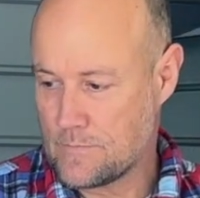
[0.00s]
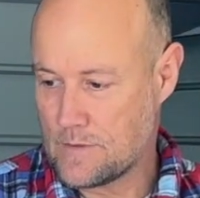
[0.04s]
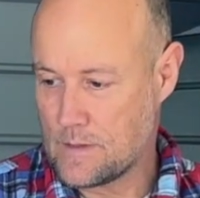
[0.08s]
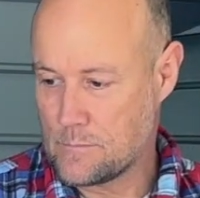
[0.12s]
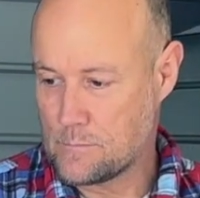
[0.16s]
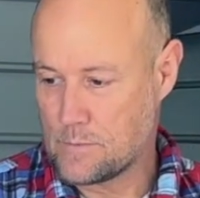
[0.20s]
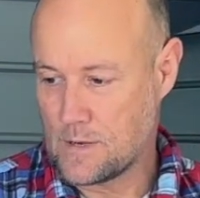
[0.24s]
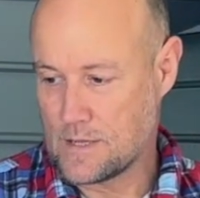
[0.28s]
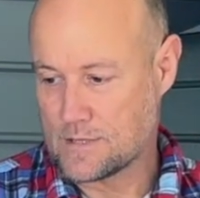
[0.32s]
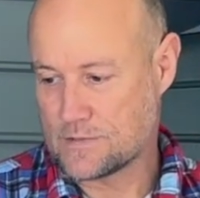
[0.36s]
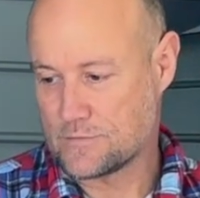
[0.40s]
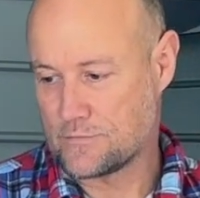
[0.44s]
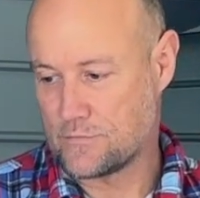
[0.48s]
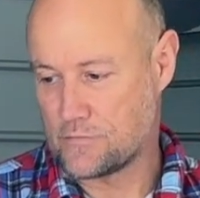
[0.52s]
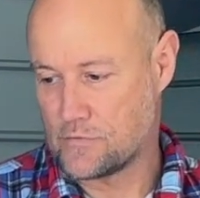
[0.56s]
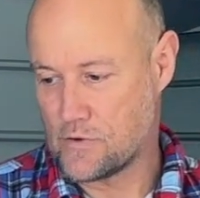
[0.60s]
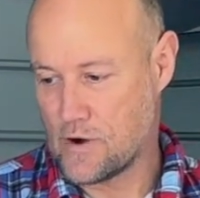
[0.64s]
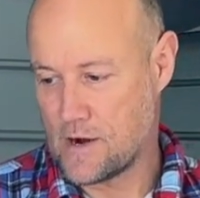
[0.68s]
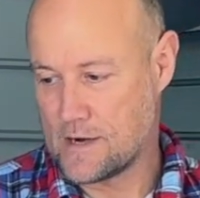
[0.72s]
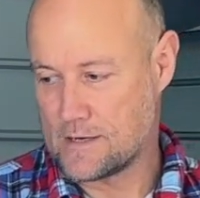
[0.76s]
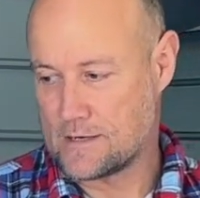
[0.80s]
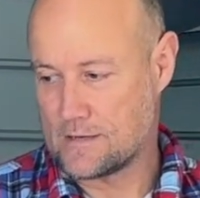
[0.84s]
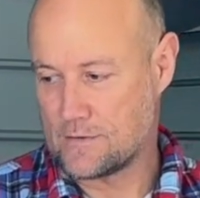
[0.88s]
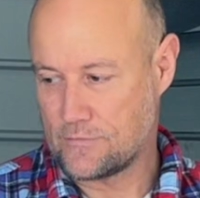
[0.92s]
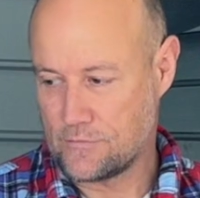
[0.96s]
plus
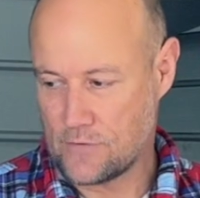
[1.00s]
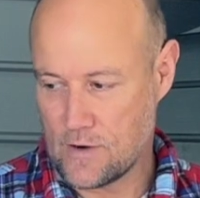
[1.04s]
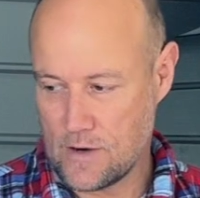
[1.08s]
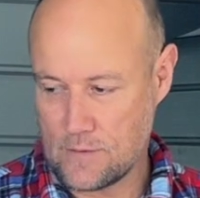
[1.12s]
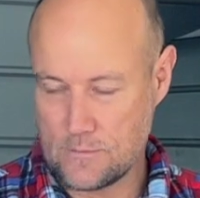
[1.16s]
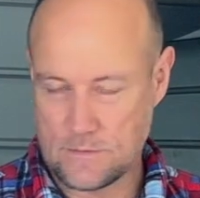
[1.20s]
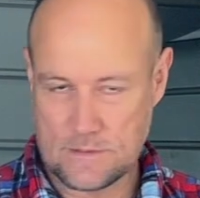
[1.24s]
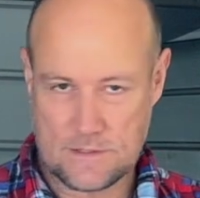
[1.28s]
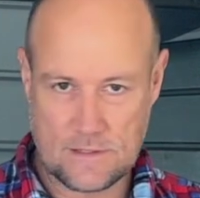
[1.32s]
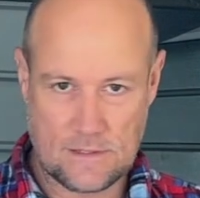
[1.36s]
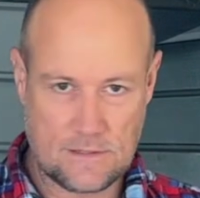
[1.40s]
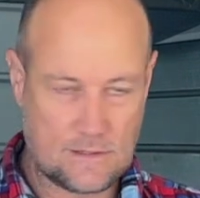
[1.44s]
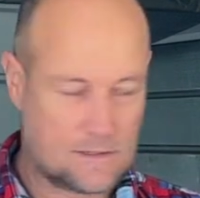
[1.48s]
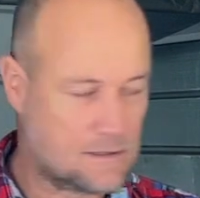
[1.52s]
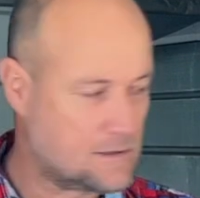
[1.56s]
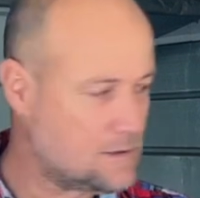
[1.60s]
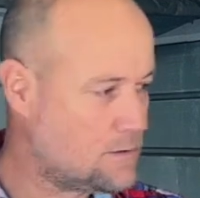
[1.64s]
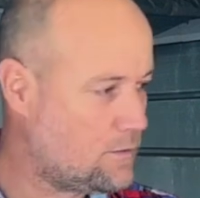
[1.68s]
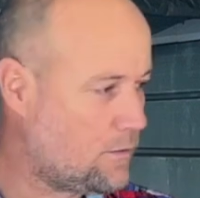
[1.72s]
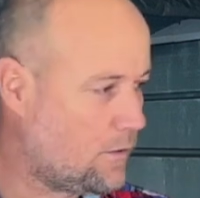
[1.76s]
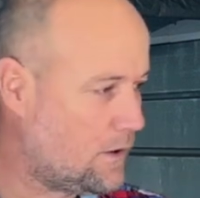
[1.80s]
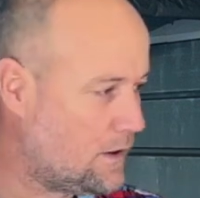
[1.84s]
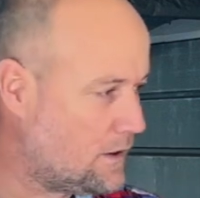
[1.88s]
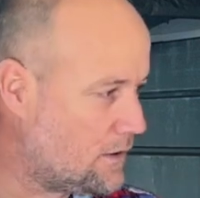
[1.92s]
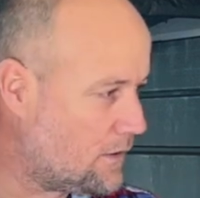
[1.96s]
freight. Freight was
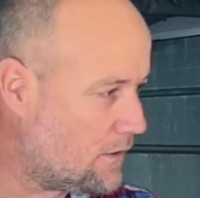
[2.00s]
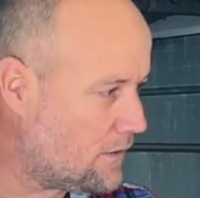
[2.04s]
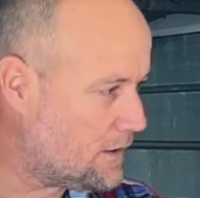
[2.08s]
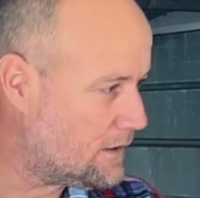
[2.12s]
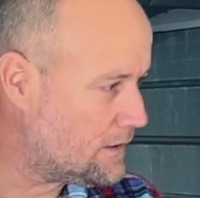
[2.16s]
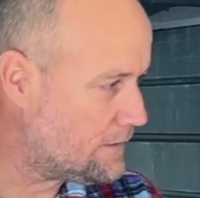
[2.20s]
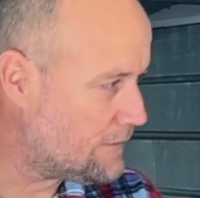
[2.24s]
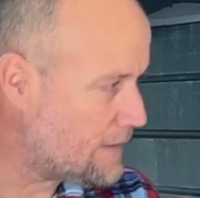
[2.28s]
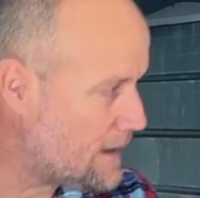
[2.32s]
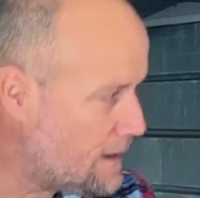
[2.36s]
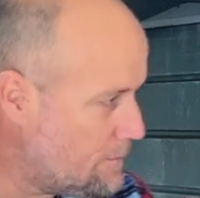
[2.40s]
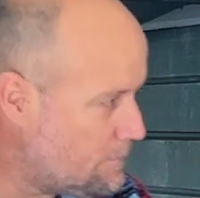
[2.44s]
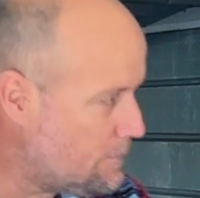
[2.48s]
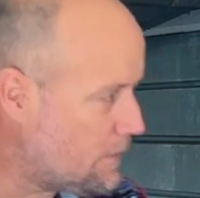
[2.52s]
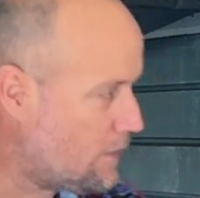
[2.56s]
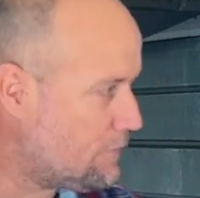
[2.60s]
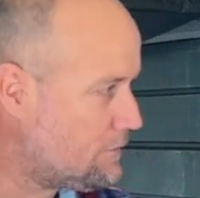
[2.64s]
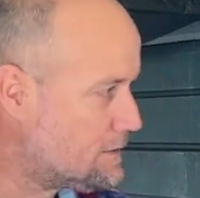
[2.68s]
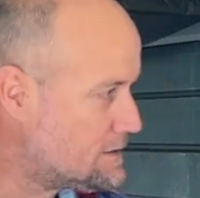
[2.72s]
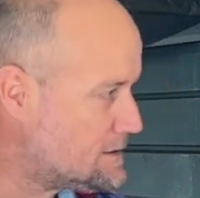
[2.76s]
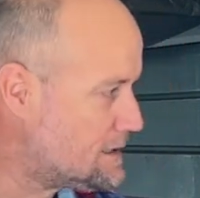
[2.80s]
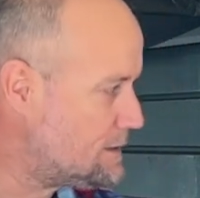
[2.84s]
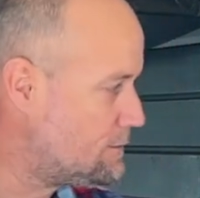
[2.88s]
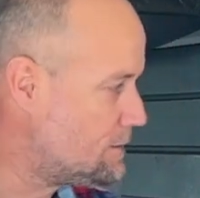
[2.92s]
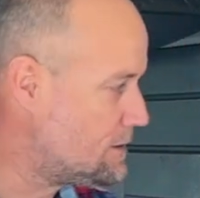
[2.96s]
quite high on that,
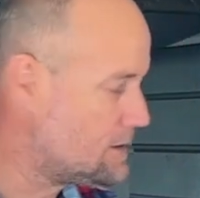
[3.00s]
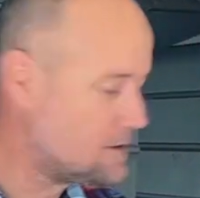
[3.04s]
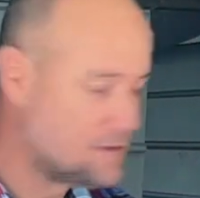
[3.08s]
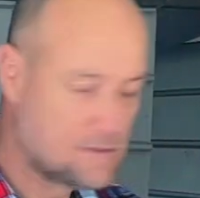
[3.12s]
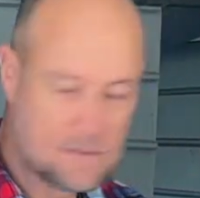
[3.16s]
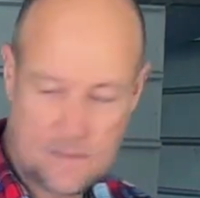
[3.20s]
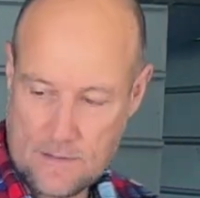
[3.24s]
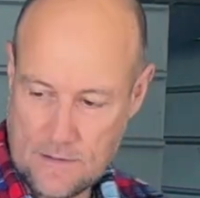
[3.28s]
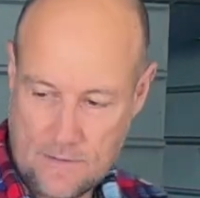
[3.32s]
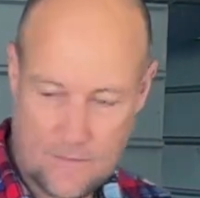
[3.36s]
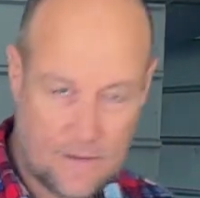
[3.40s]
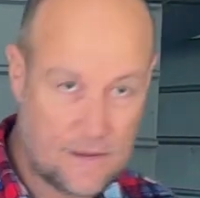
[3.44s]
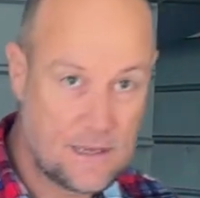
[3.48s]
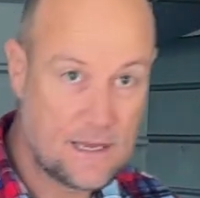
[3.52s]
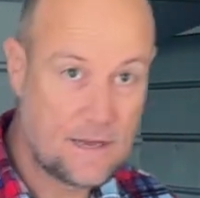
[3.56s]
obviously, because they're